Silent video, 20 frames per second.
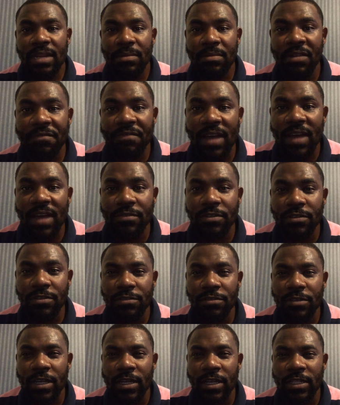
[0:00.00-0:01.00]
Getting my
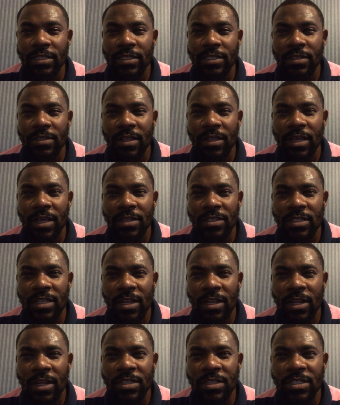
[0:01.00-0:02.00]
500,000
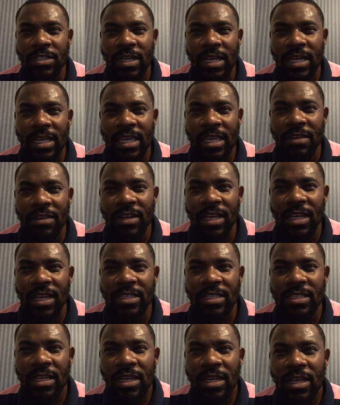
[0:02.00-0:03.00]
naira, which I gave
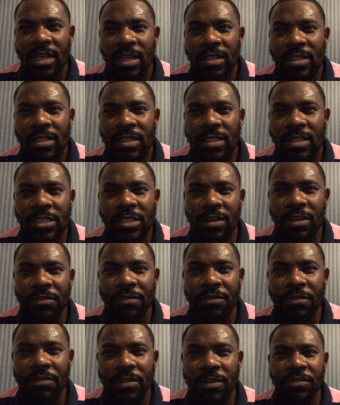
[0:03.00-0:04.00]
last. Thanks a lot
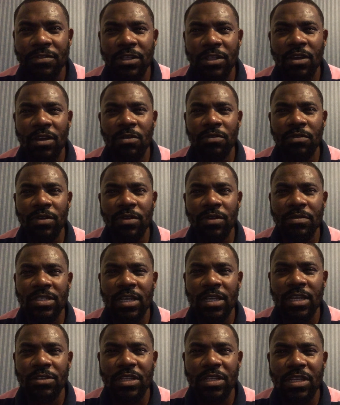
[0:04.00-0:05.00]
for this video. Hopefully, I'll
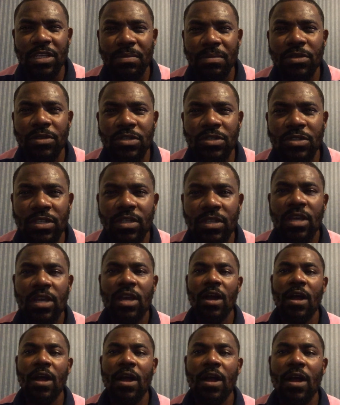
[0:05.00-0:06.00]
send you an email soon.
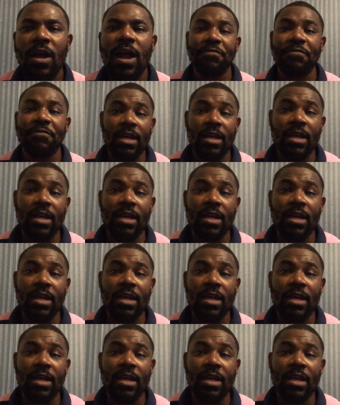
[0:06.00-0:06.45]
All right, if you want to